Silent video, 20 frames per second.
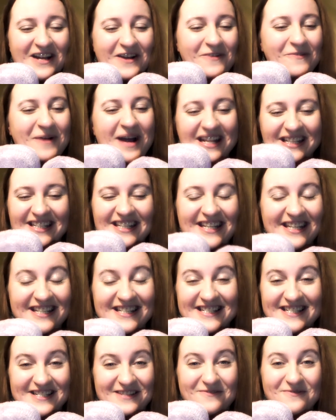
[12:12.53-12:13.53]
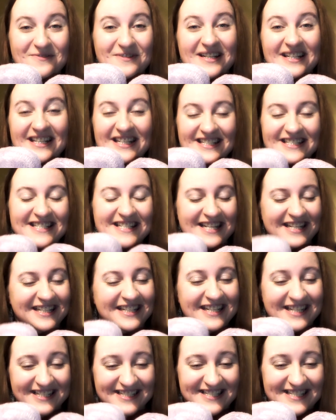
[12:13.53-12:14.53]
when he's releasing
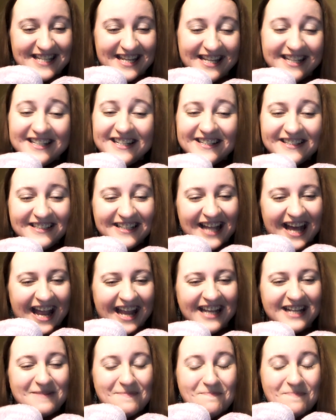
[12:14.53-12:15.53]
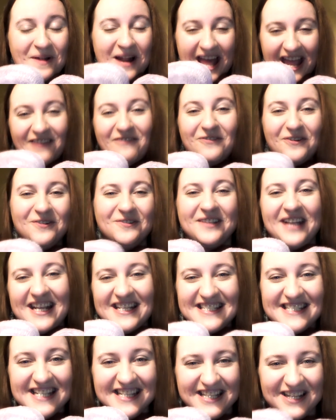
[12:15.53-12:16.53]
his inner, like,
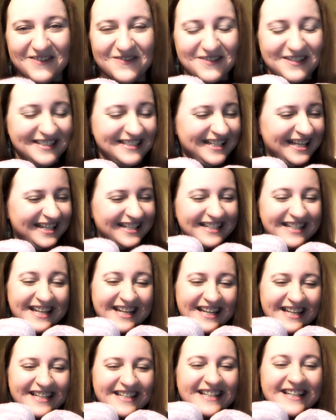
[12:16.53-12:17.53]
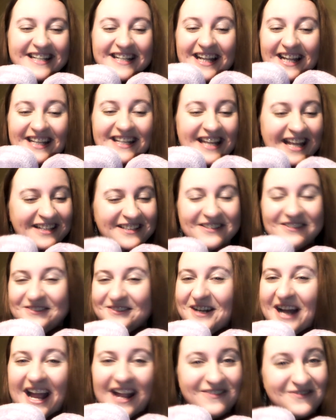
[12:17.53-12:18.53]
playfulness and everything, he can
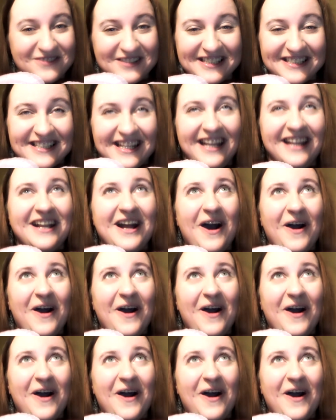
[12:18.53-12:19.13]
do everything.